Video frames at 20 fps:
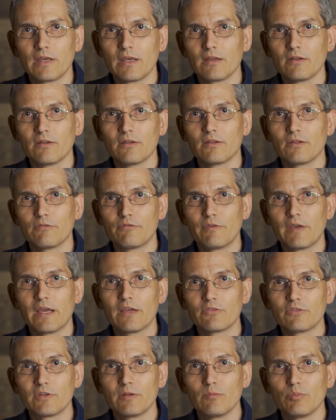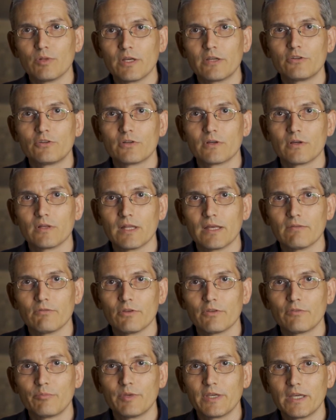and the fasting blood sugar
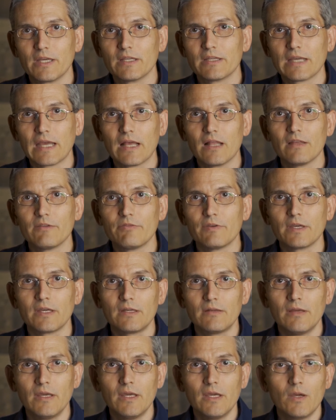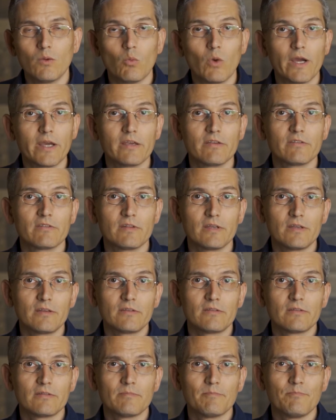levels begin to elevate. Why is
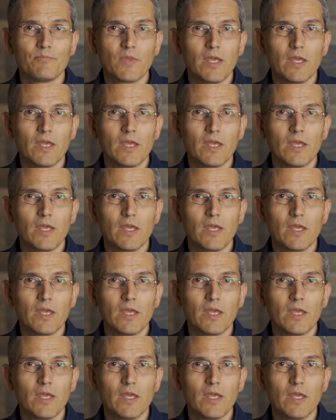this?